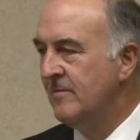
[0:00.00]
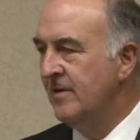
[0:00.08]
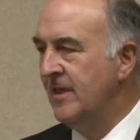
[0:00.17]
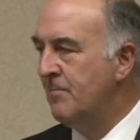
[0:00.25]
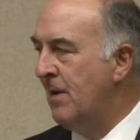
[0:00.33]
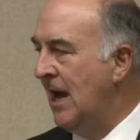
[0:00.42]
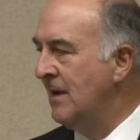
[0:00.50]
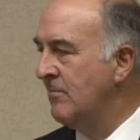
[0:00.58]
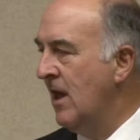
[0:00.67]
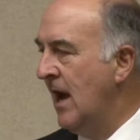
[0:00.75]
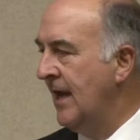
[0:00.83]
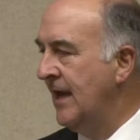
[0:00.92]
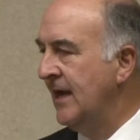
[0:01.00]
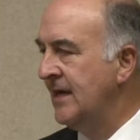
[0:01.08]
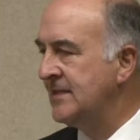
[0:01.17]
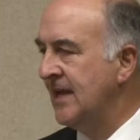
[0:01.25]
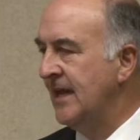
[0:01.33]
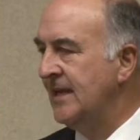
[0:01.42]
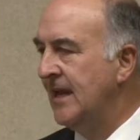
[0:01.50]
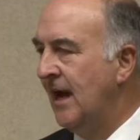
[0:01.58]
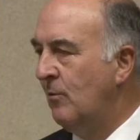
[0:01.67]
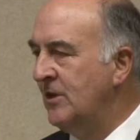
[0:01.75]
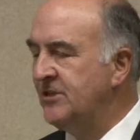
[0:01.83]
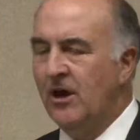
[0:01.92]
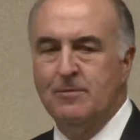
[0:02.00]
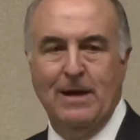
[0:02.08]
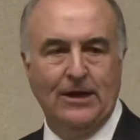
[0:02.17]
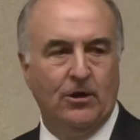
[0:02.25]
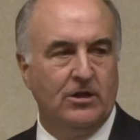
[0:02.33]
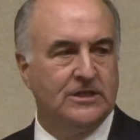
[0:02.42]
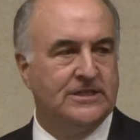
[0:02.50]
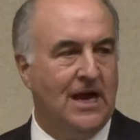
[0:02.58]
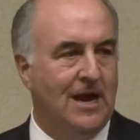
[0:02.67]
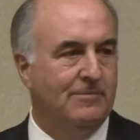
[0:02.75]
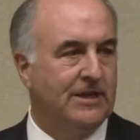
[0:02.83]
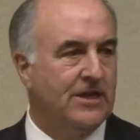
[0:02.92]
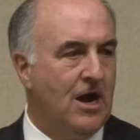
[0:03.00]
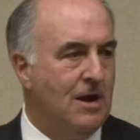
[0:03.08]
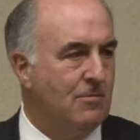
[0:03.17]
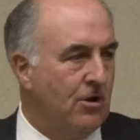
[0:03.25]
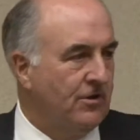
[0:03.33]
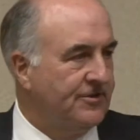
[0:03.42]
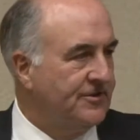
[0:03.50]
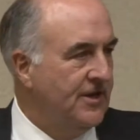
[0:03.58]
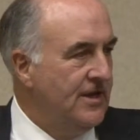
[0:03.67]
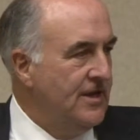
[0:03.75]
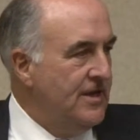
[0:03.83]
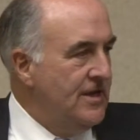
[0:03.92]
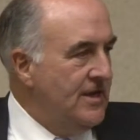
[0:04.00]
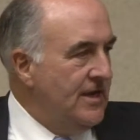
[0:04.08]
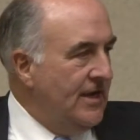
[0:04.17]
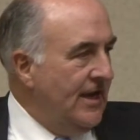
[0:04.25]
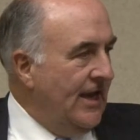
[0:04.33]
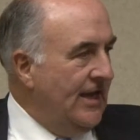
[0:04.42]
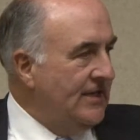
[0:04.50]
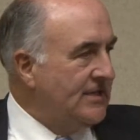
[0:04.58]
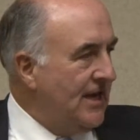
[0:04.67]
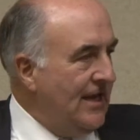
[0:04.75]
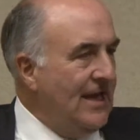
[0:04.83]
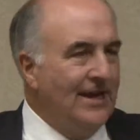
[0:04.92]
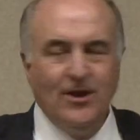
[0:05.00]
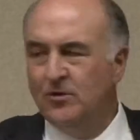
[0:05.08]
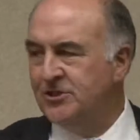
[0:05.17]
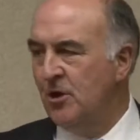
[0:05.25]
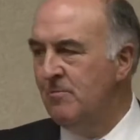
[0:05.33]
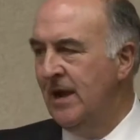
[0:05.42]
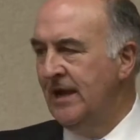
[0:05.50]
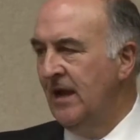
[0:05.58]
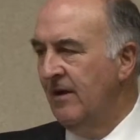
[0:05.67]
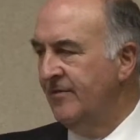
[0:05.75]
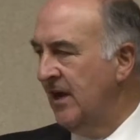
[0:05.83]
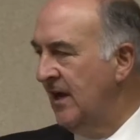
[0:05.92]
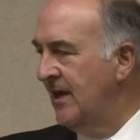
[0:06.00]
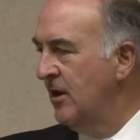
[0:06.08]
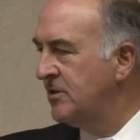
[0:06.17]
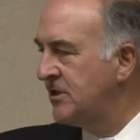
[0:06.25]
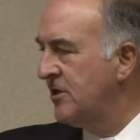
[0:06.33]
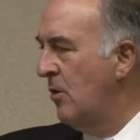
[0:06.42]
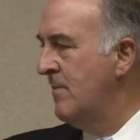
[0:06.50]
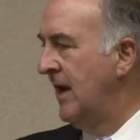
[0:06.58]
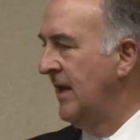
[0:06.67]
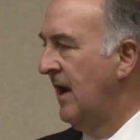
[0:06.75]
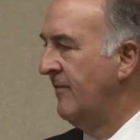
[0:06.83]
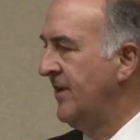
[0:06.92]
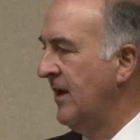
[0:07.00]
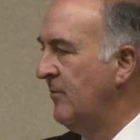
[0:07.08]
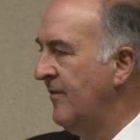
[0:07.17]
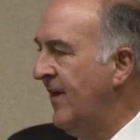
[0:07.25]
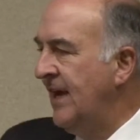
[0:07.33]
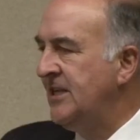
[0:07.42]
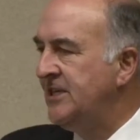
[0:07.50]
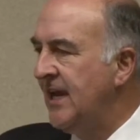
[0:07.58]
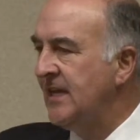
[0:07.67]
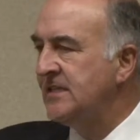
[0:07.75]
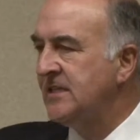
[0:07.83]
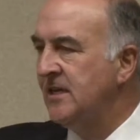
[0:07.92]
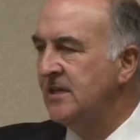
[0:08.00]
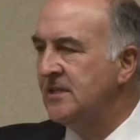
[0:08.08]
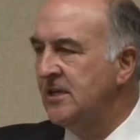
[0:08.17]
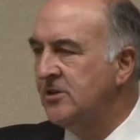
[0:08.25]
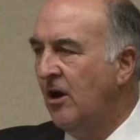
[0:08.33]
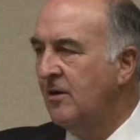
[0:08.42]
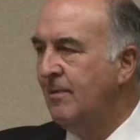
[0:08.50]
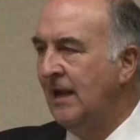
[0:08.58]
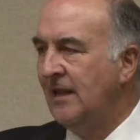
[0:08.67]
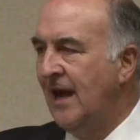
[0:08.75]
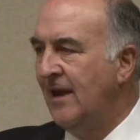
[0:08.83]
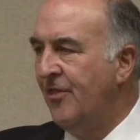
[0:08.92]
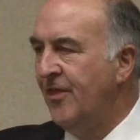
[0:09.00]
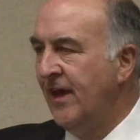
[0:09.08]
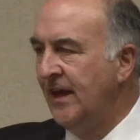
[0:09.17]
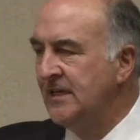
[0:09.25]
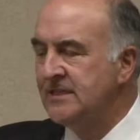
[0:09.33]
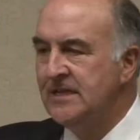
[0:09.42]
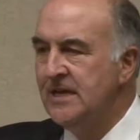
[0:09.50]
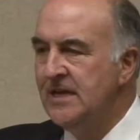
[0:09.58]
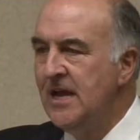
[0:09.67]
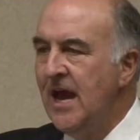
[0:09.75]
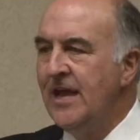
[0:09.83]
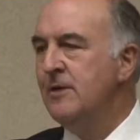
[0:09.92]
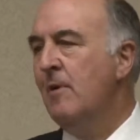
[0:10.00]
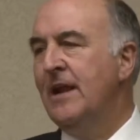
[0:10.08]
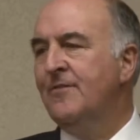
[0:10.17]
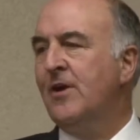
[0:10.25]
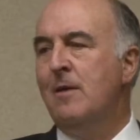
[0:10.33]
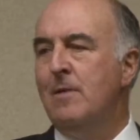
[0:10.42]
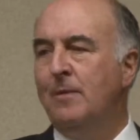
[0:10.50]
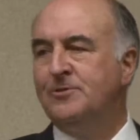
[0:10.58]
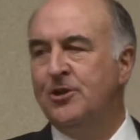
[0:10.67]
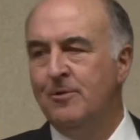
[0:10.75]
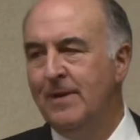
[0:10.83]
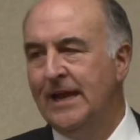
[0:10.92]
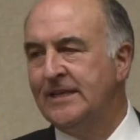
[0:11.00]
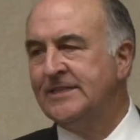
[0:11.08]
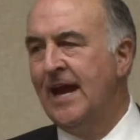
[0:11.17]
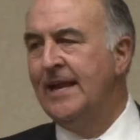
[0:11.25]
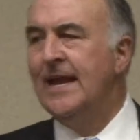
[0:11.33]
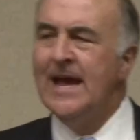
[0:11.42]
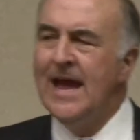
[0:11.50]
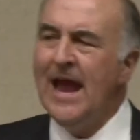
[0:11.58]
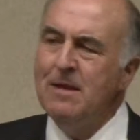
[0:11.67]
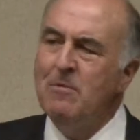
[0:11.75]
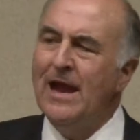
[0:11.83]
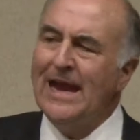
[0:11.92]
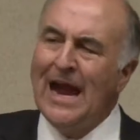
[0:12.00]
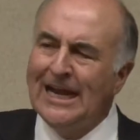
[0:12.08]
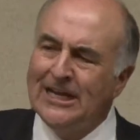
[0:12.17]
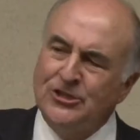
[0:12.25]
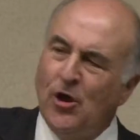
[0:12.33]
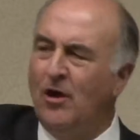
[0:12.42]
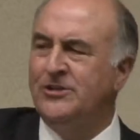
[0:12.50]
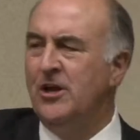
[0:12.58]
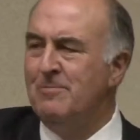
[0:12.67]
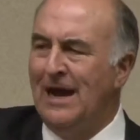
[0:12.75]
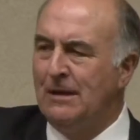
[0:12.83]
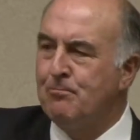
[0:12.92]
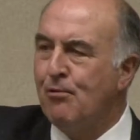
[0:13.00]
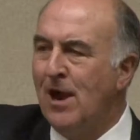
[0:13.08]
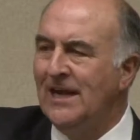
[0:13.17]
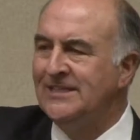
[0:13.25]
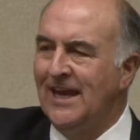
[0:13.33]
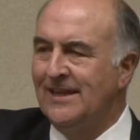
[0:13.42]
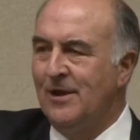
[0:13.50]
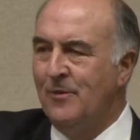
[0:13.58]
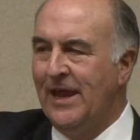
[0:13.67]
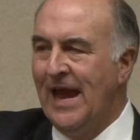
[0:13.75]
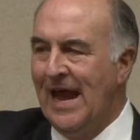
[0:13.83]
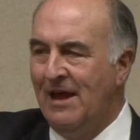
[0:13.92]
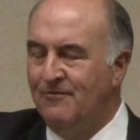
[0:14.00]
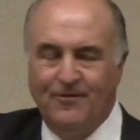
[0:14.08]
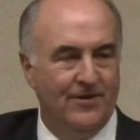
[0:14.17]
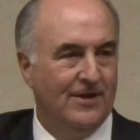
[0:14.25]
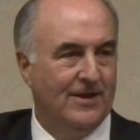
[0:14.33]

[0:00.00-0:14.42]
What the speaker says: I mean, the bottom line is, and we talk about it all the time in commerce, is, and I know so many of you, and we've had a chance to talk about a lot of things, and you might have come up to me and said, hey, Mike, I got to talk to you about a project that we have.